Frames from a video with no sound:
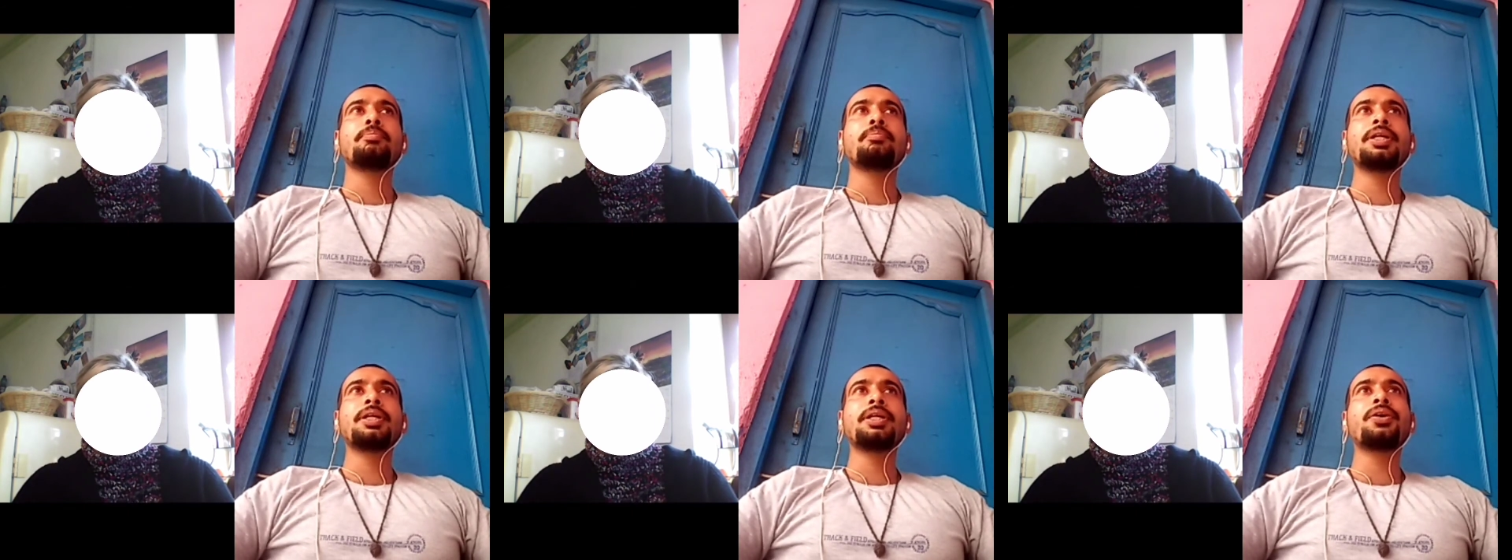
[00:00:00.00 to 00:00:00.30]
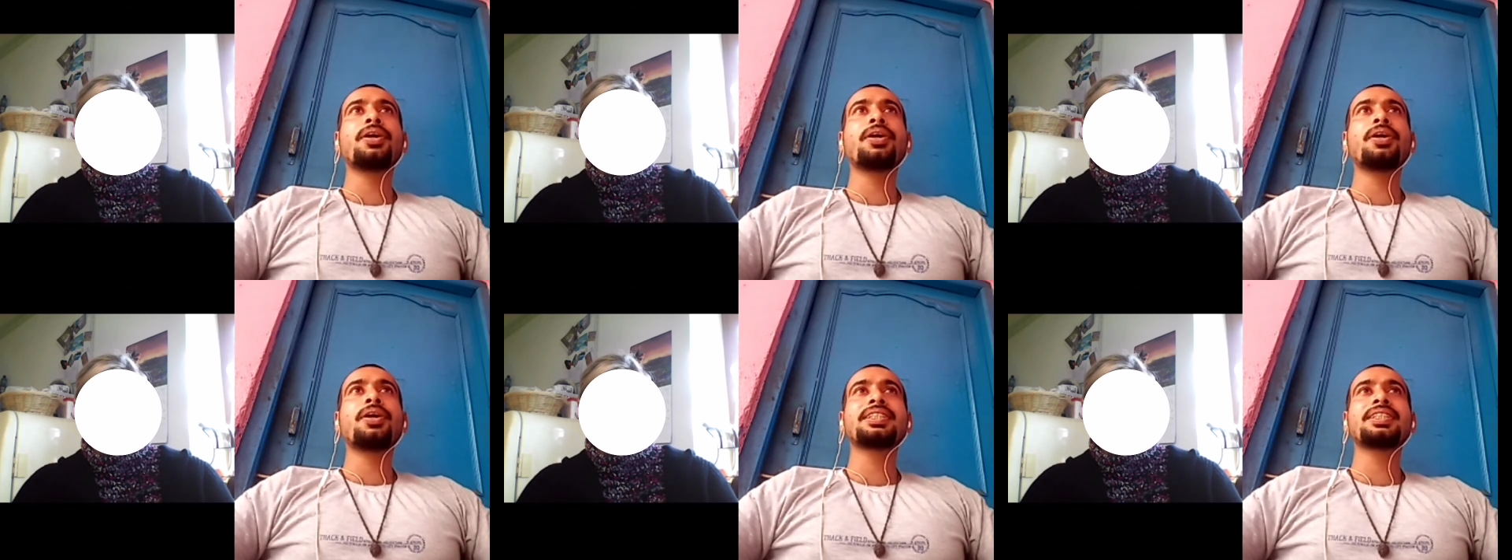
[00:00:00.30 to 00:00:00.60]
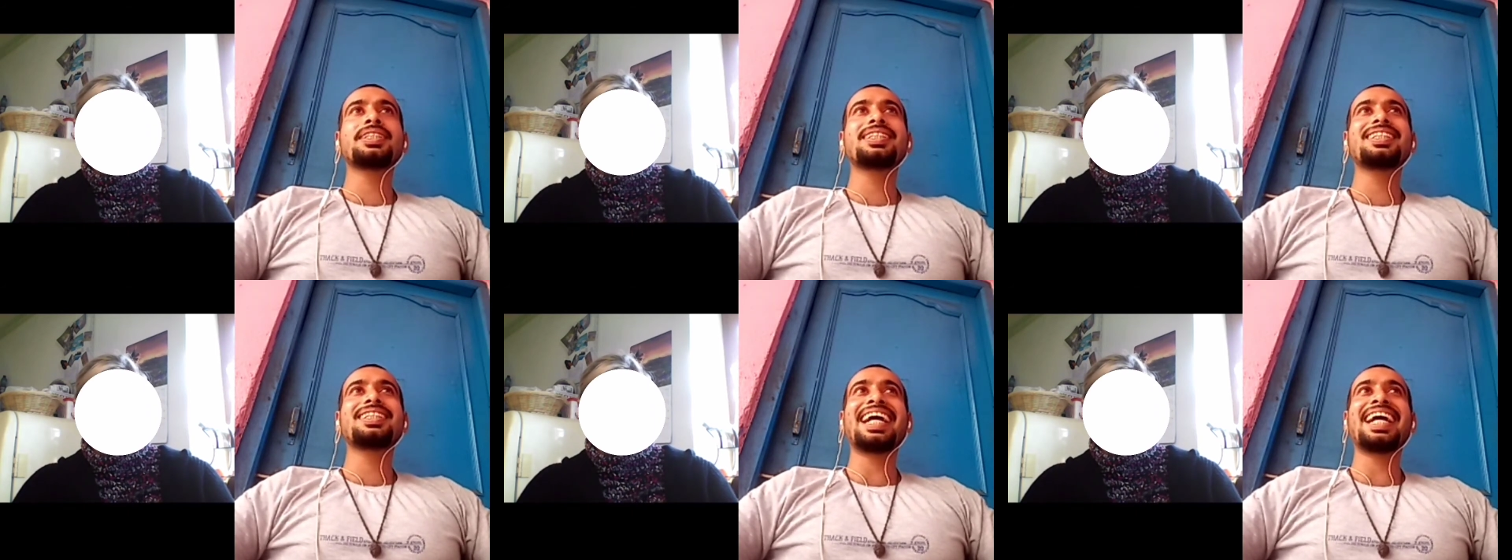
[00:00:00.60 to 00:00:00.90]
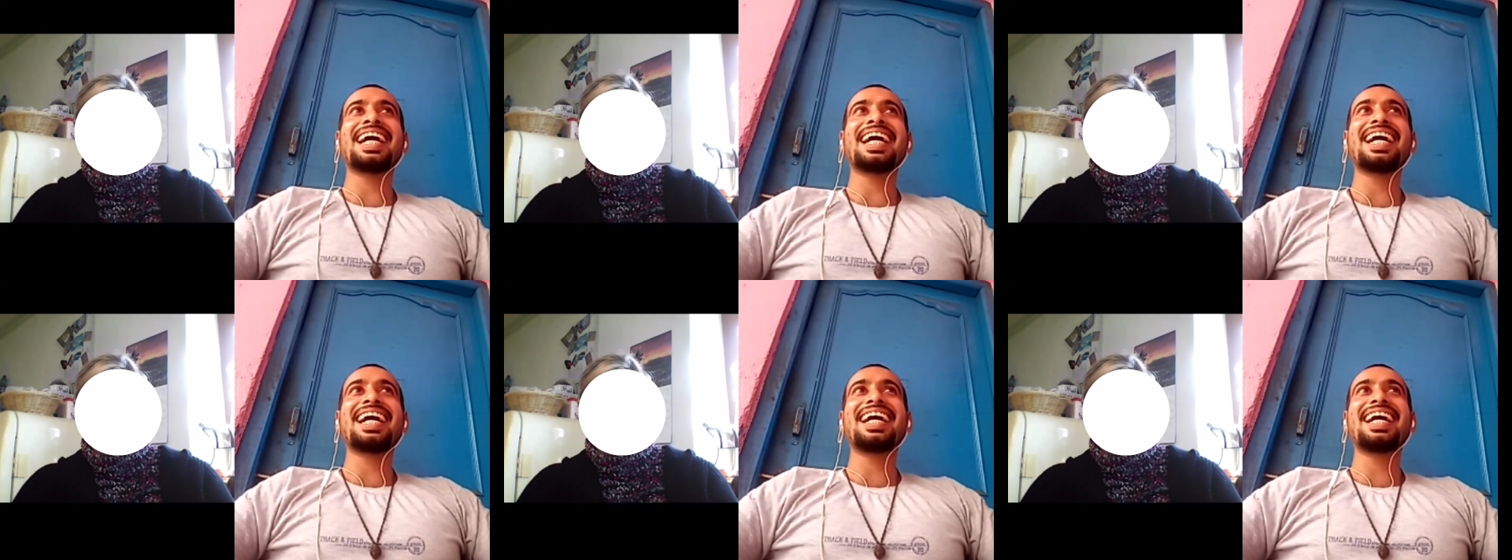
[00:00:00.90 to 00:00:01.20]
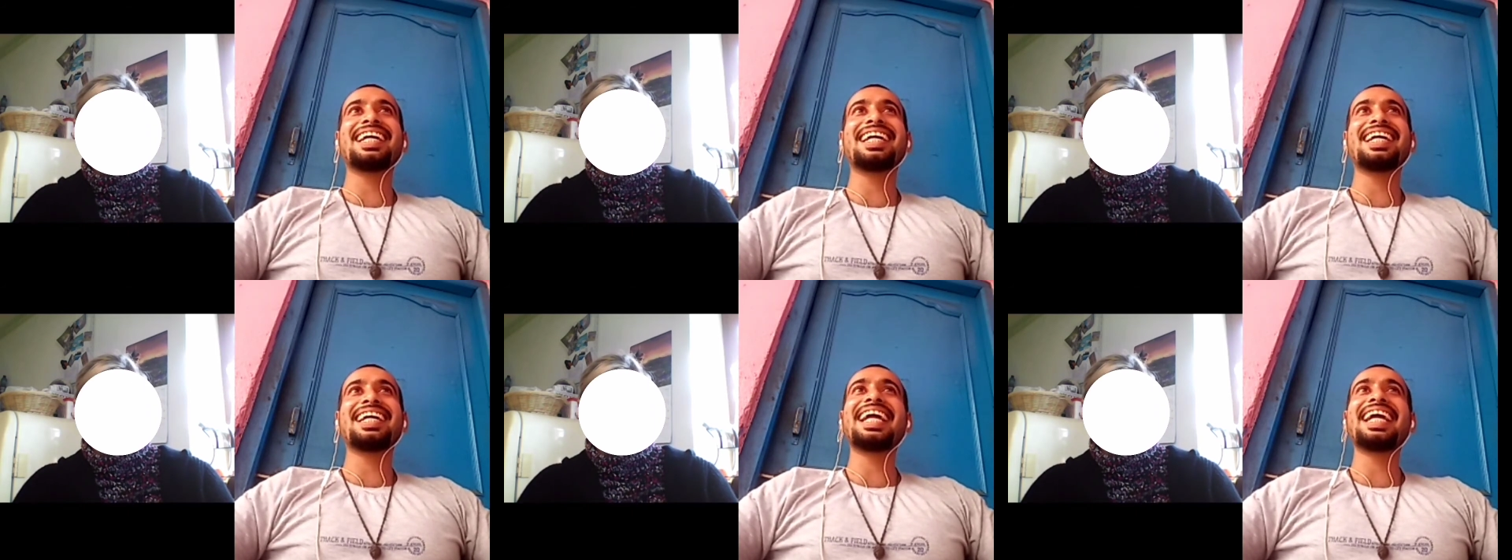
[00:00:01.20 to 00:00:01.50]
because they
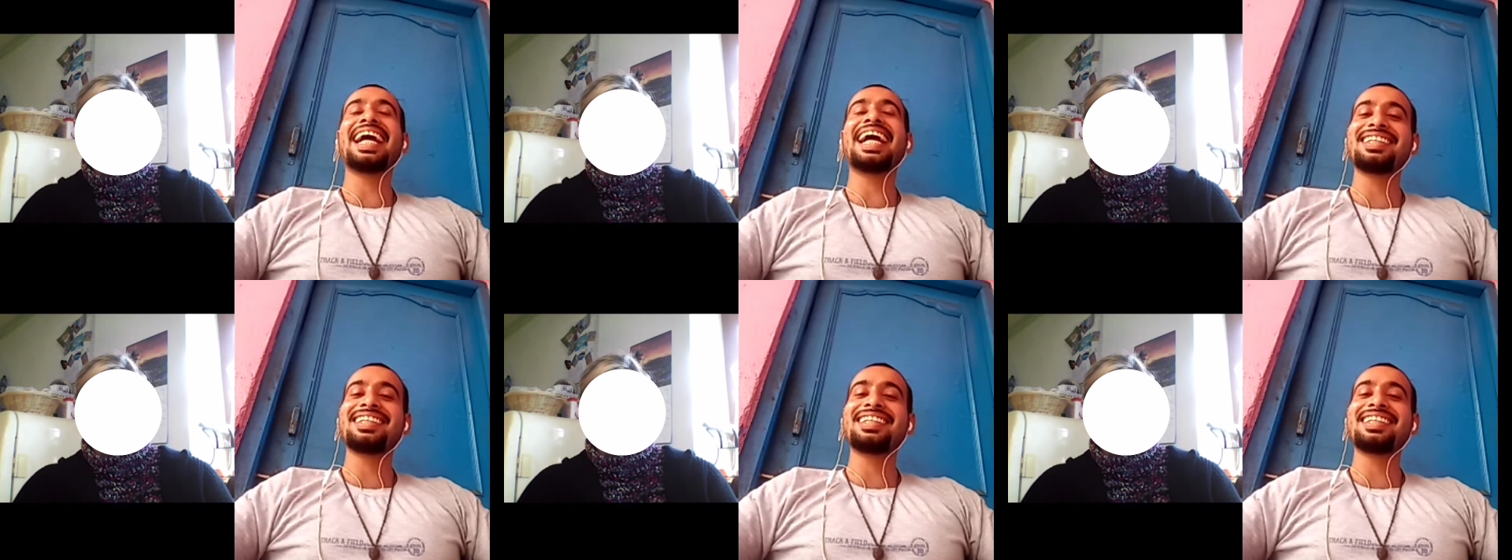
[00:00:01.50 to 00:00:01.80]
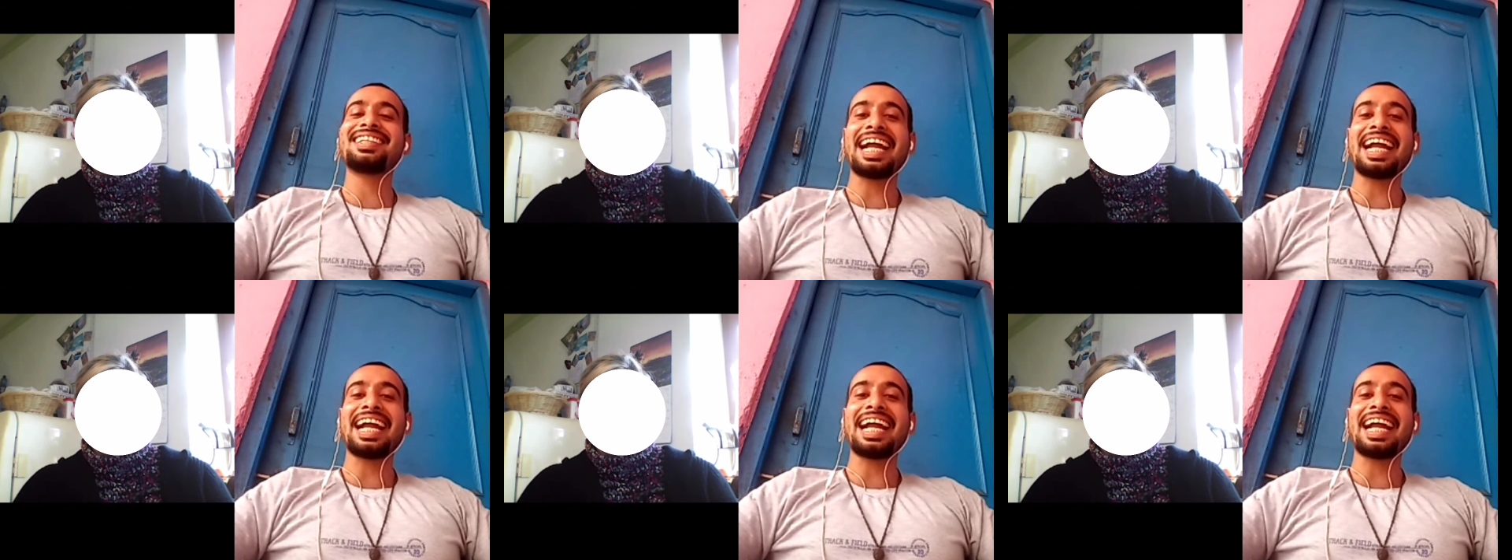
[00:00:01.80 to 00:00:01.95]
had the